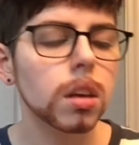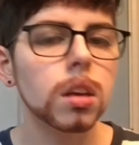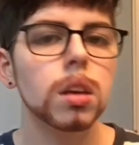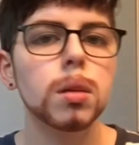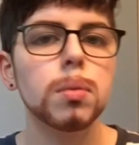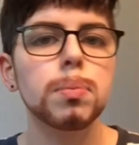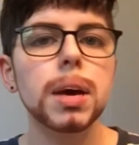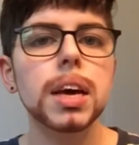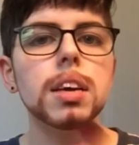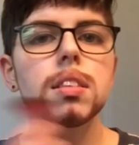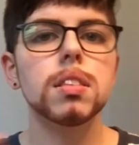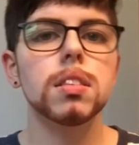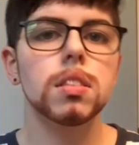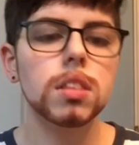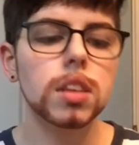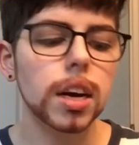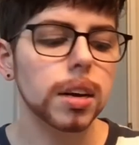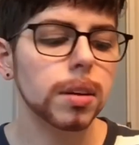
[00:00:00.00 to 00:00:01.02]
base is
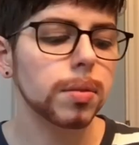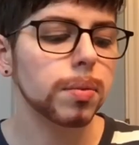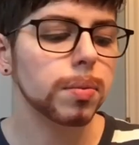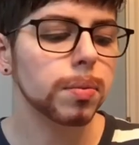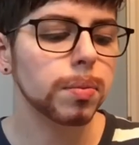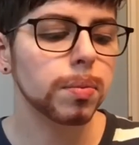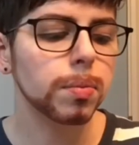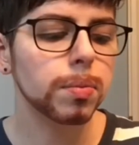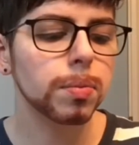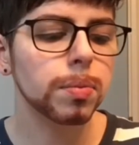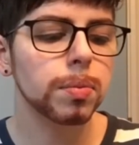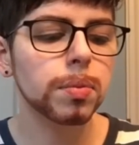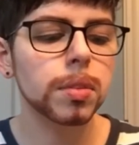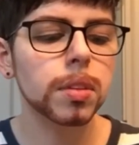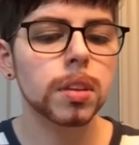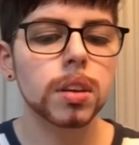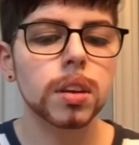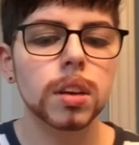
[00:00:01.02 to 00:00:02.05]
done.
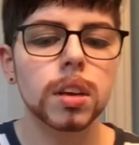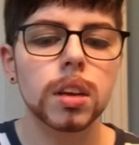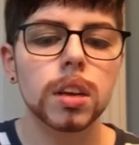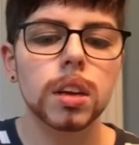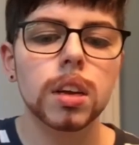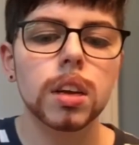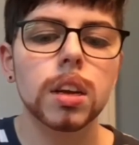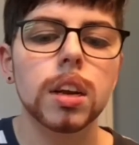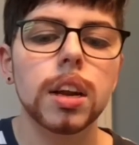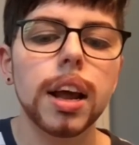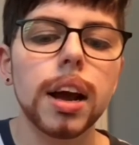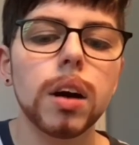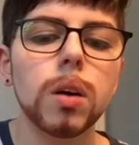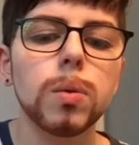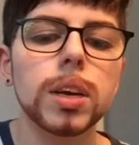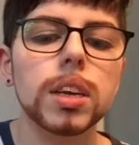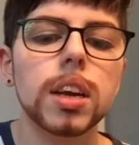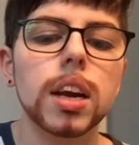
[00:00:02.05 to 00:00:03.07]
Now
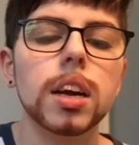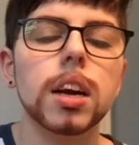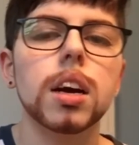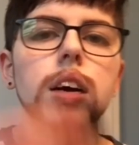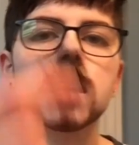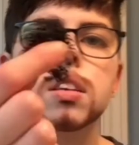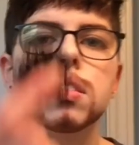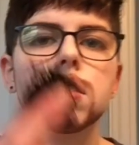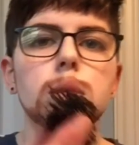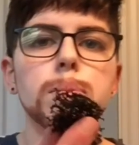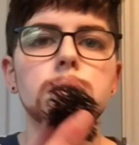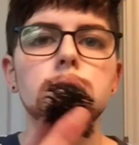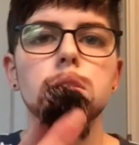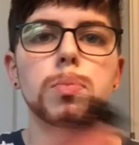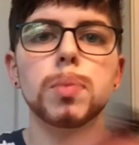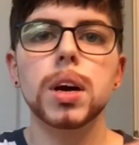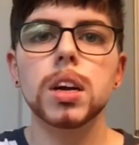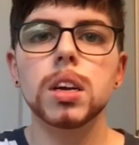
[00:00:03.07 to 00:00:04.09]
we take our stipple
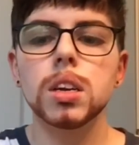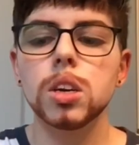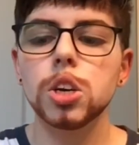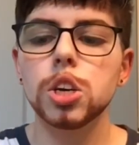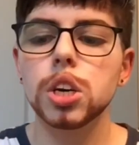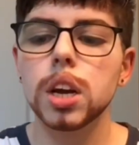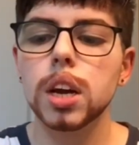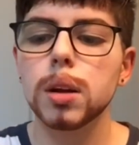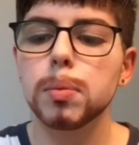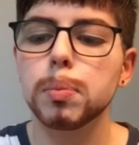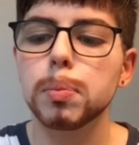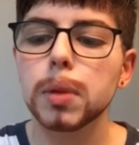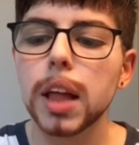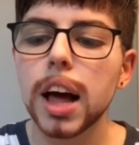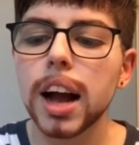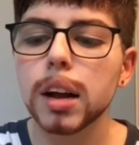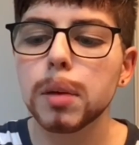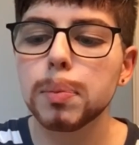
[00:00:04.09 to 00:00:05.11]
sponge and
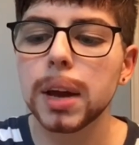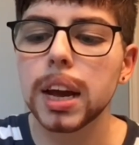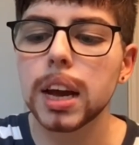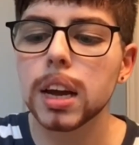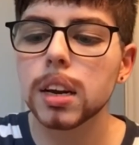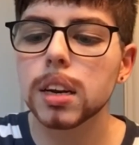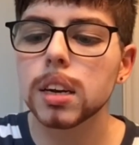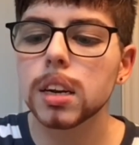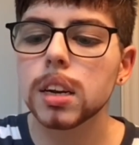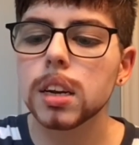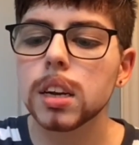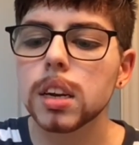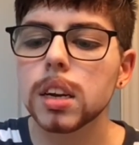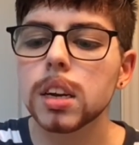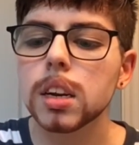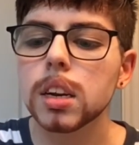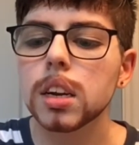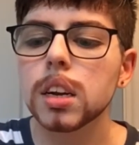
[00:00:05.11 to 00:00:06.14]
black paint,
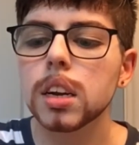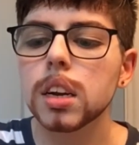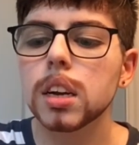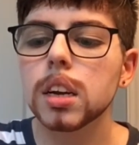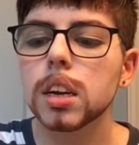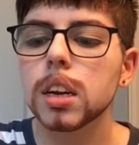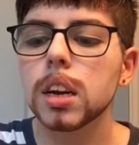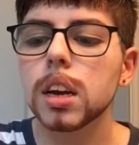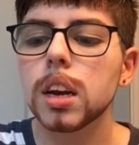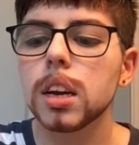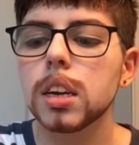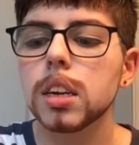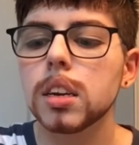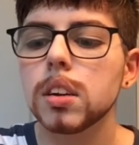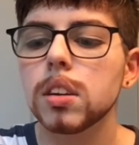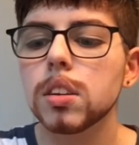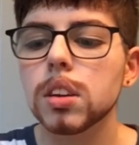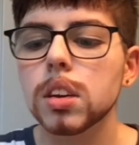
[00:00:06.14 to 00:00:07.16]

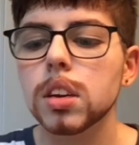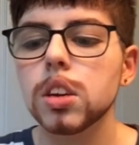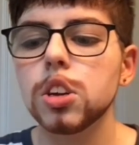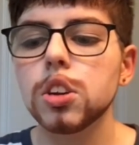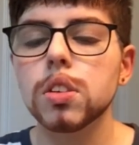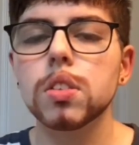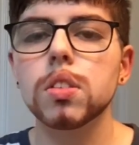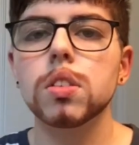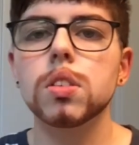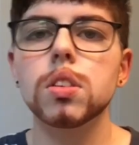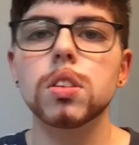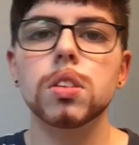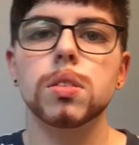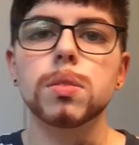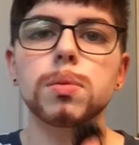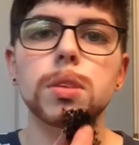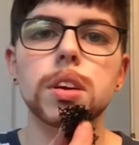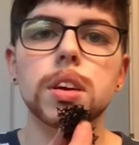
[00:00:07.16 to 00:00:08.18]
and you just
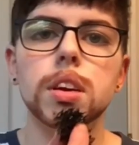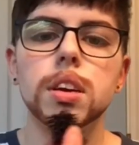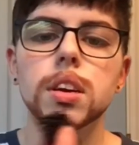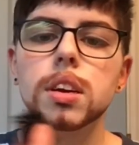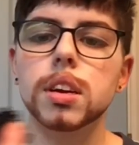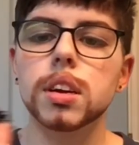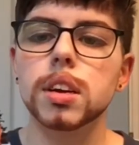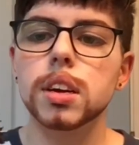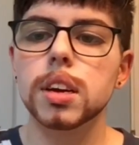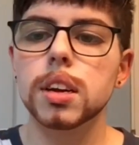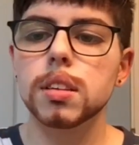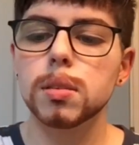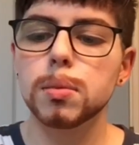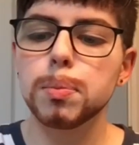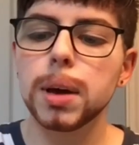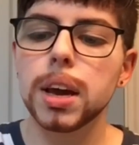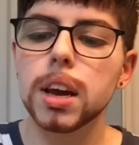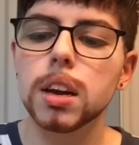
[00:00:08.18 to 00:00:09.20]
get some
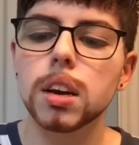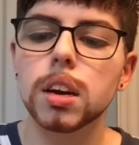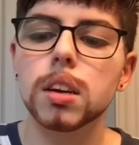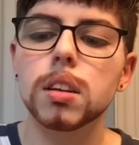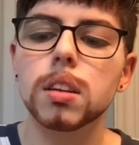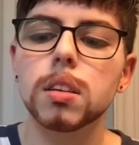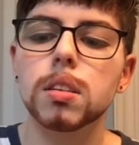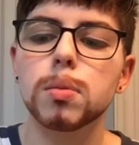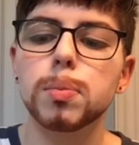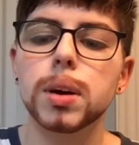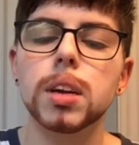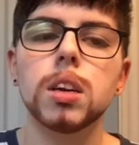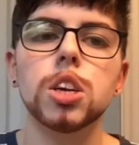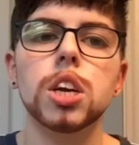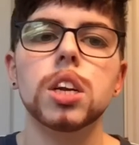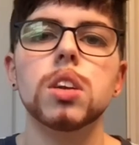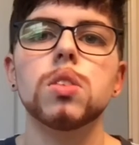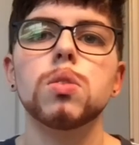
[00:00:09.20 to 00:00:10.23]
paint on the sponge
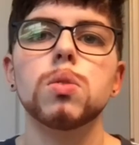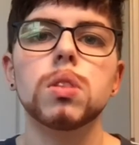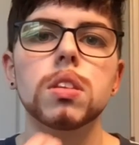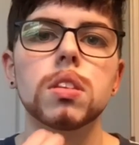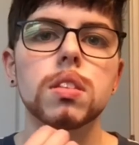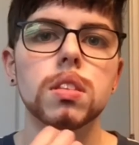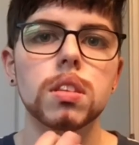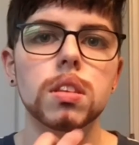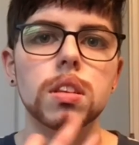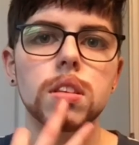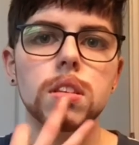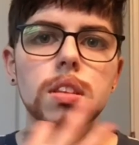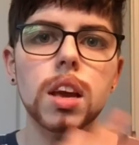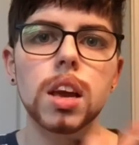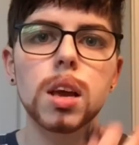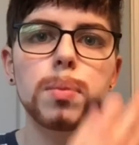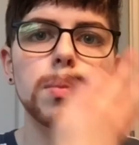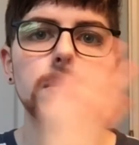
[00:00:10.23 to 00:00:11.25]
and you do the
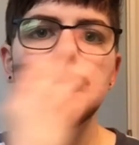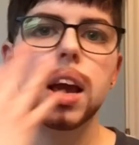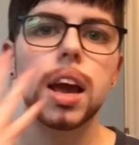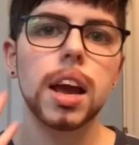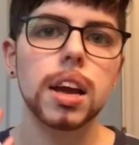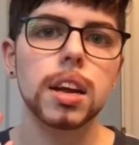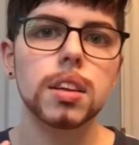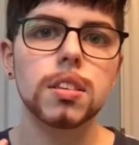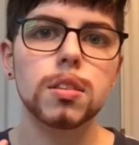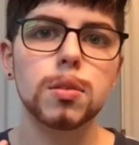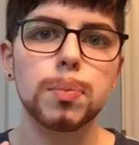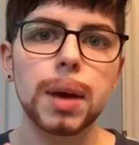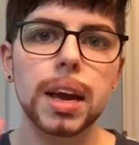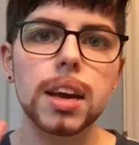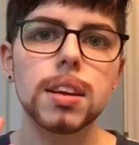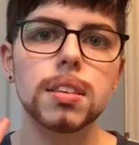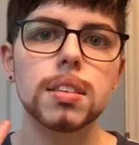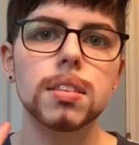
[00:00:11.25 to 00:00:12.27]
same
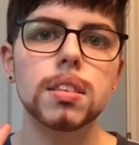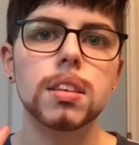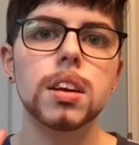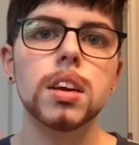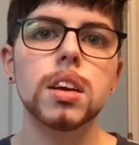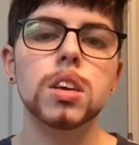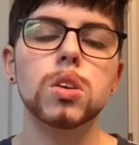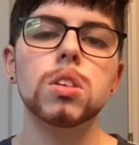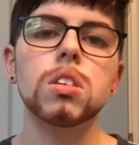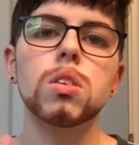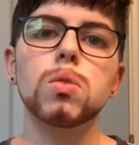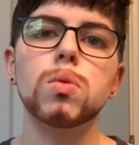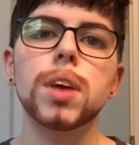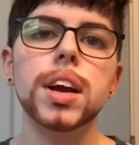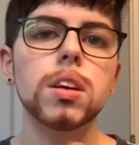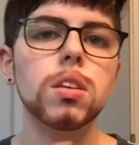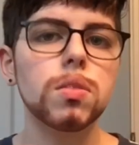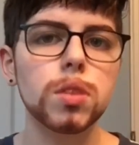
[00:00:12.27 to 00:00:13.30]
space. You go
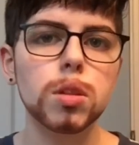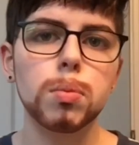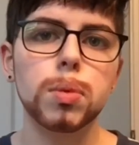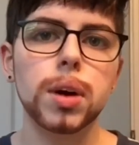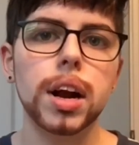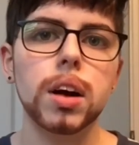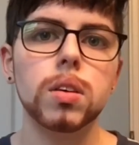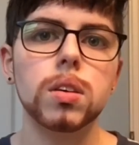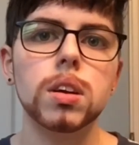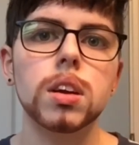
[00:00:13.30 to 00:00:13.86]
right over the brown